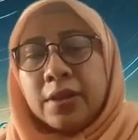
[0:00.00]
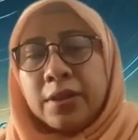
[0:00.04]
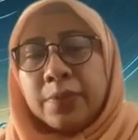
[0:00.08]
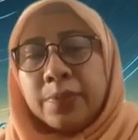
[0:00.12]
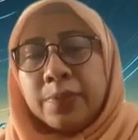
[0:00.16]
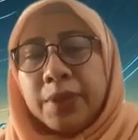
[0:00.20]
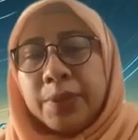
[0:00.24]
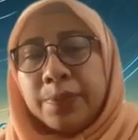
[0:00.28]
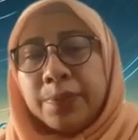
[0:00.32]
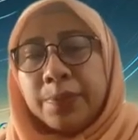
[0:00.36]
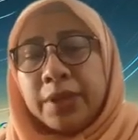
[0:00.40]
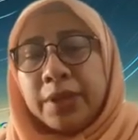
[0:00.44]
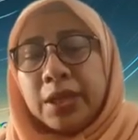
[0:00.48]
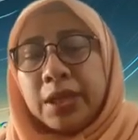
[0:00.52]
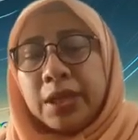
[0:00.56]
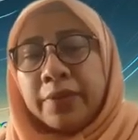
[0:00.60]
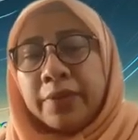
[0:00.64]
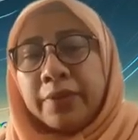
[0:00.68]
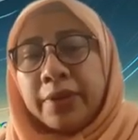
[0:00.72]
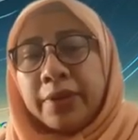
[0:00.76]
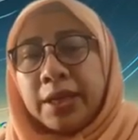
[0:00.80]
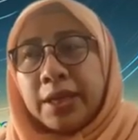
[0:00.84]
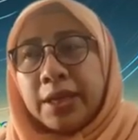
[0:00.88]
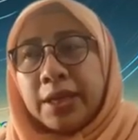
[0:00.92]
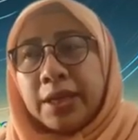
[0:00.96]
People
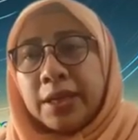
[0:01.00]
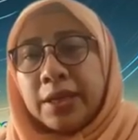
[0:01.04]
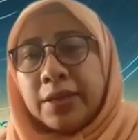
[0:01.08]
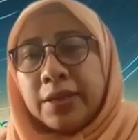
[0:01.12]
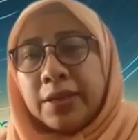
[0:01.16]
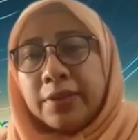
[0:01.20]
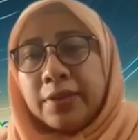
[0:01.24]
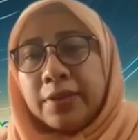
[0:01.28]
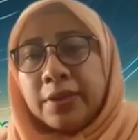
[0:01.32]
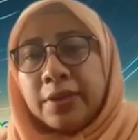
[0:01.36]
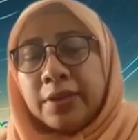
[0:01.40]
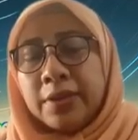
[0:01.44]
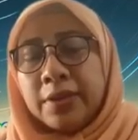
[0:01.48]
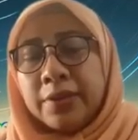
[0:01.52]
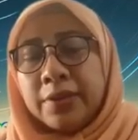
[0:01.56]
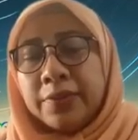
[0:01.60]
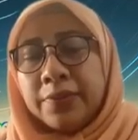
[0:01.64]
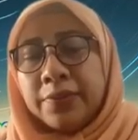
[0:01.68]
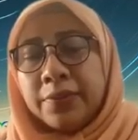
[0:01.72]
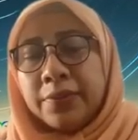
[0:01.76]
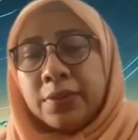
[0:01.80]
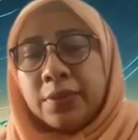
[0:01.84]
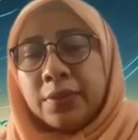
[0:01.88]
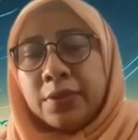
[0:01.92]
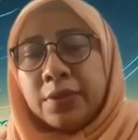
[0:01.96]
have calculated
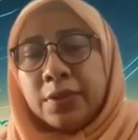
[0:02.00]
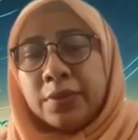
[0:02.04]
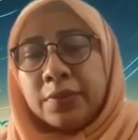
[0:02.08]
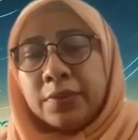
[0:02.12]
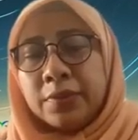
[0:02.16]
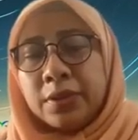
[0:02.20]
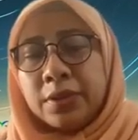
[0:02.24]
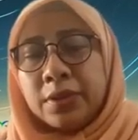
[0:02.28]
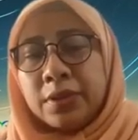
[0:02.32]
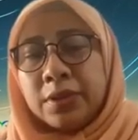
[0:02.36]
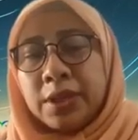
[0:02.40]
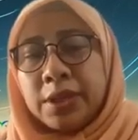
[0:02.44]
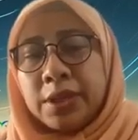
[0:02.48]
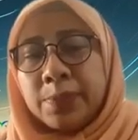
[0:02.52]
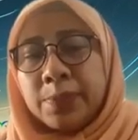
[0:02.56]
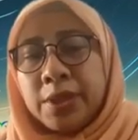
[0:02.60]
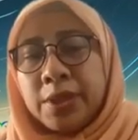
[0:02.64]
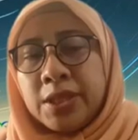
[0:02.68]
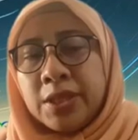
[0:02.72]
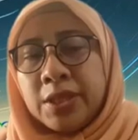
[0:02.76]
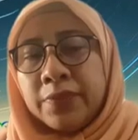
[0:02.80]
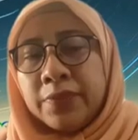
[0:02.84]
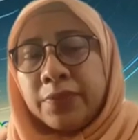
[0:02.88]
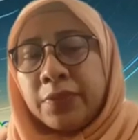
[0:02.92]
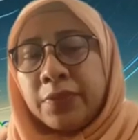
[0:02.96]
for
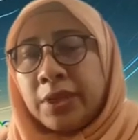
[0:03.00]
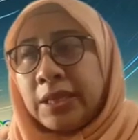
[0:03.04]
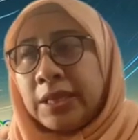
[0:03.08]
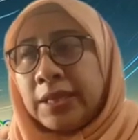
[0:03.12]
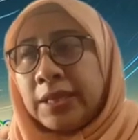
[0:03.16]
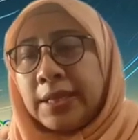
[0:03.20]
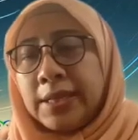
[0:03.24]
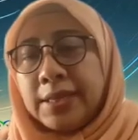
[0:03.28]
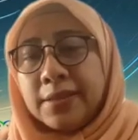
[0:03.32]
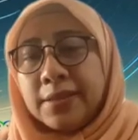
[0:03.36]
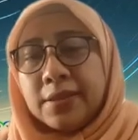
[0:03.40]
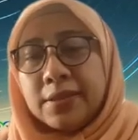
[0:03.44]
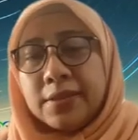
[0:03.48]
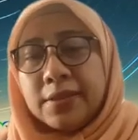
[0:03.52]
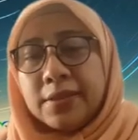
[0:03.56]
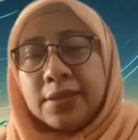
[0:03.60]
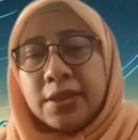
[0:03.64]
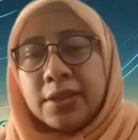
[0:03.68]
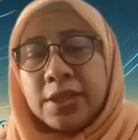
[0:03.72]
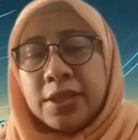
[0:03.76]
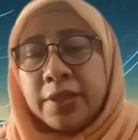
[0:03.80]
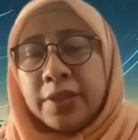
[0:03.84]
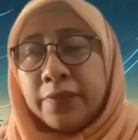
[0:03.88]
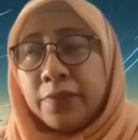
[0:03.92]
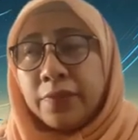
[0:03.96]
especially for the late
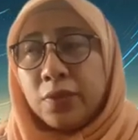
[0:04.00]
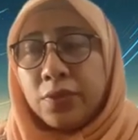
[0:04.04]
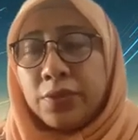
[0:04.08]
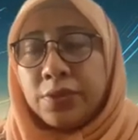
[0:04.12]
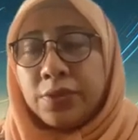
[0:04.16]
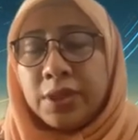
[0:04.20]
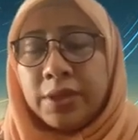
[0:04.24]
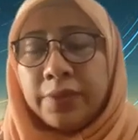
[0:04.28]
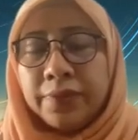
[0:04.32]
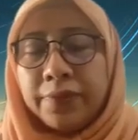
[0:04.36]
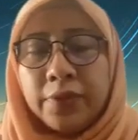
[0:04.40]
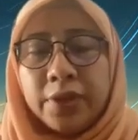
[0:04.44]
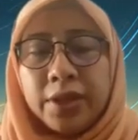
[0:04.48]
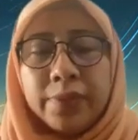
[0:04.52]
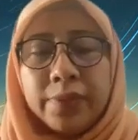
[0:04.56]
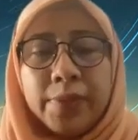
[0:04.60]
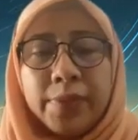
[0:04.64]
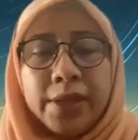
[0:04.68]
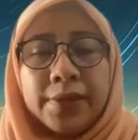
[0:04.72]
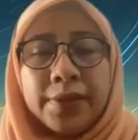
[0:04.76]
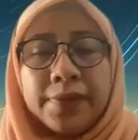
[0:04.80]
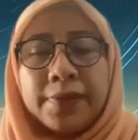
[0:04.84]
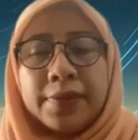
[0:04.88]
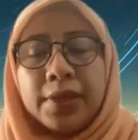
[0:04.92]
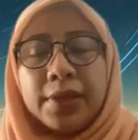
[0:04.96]
stage evolution for the
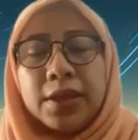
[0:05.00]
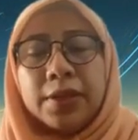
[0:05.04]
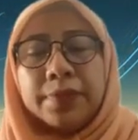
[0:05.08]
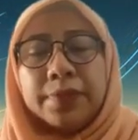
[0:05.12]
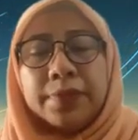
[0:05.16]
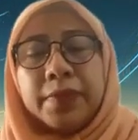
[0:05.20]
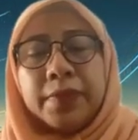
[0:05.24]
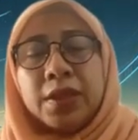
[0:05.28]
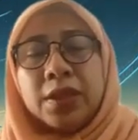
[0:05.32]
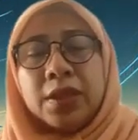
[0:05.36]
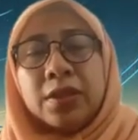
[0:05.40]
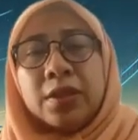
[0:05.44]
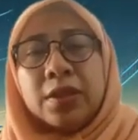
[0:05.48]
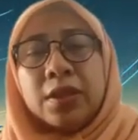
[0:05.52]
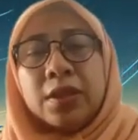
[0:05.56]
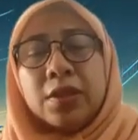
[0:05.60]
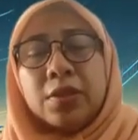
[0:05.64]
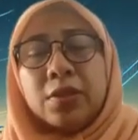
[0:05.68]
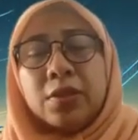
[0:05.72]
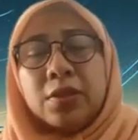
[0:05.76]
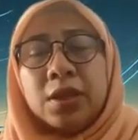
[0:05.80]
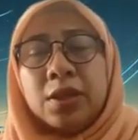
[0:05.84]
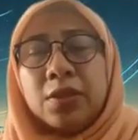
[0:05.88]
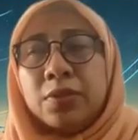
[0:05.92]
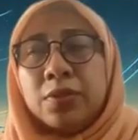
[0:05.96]
massive star,
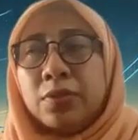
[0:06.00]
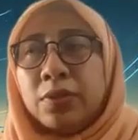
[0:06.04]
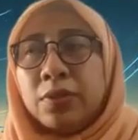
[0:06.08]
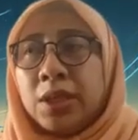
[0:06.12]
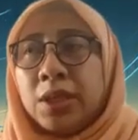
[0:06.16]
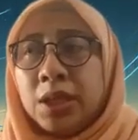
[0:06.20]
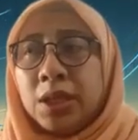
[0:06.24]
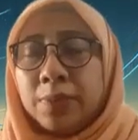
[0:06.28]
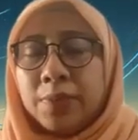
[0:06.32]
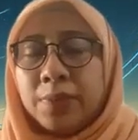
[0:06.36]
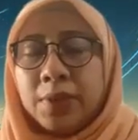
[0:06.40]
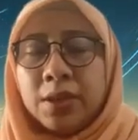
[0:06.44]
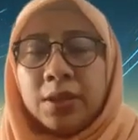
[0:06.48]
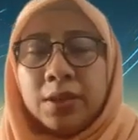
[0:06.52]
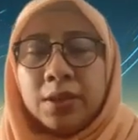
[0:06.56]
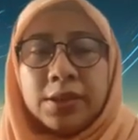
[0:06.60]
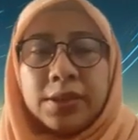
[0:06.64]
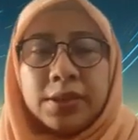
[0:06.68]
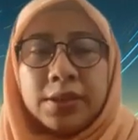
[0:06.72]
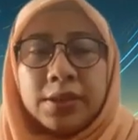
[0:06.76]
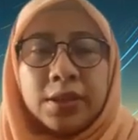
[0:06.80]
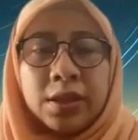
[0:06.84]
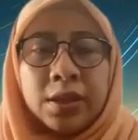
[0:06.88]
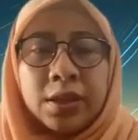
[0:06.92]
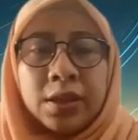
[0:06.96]
in order to keep the
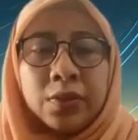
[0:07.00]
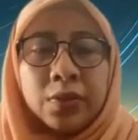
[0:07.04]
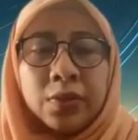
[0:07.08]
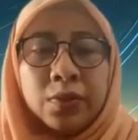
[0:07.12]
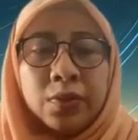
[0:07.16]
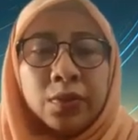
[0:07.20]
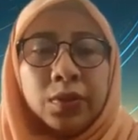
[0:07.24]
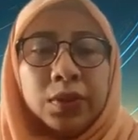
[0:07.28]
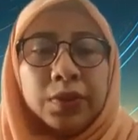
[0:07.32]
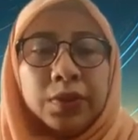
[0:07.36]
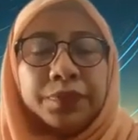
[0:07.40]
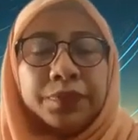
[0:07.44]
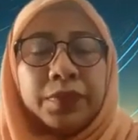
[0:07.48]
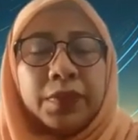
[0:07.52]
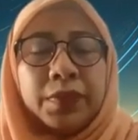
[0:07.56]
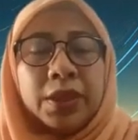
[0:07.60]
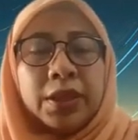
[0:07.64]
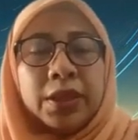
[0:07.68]
star cool.